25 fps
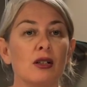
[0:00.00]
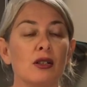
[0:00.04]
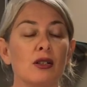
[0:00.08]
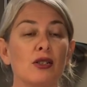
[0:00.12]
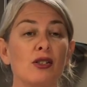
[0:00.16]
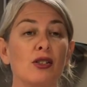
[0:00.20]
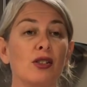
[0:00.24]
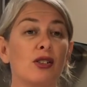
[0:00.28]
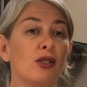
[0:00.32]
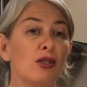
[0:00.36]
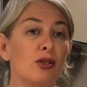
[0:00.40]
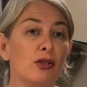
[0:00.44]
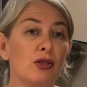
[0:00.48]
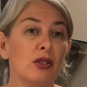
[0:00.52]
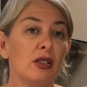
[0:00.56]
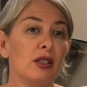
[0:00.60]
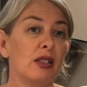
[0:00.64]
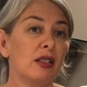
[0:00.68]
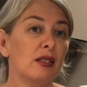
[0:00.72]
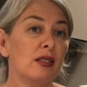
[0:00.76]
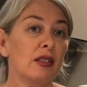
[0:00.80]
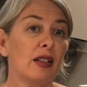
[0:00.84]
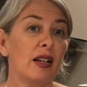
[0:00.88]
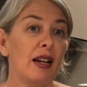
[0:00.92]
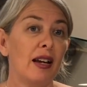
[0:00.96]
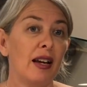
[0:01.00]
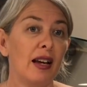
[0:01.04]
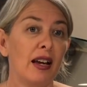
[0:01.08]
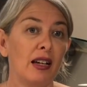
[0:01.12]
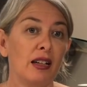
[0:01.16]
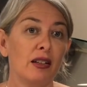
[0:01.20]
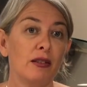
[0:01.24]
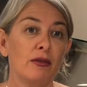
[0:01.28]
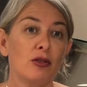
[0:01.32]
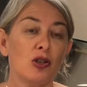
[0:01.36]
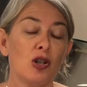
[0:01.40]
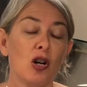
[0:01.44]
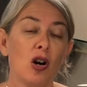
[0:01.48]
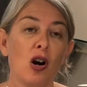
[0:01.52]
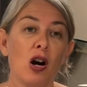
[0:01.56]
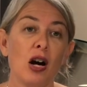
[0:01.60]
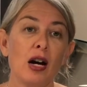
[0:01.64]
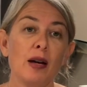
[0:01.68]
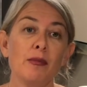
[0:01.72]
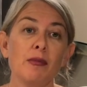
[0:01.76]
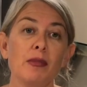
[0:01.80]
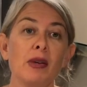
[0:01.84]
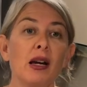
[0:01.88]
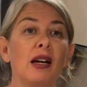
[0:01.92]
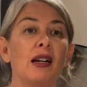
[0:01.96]
you could do this ahead of
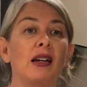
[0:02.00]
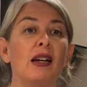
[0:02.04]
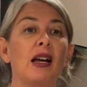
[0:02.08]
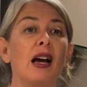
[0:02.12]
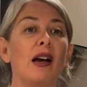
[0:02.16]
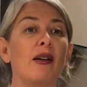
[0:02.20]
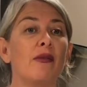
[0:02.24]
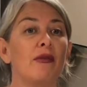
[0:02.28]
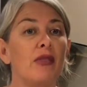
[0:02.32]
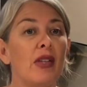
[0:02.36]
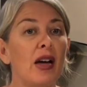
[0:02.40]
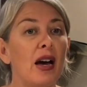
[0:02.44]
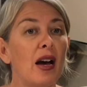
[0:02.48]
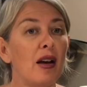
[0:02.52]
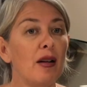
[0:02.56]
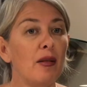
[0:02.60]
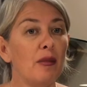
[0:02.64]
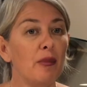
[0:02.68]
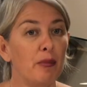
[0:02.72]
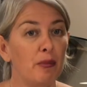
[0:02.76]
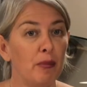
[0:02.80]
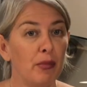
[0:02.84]
time and have that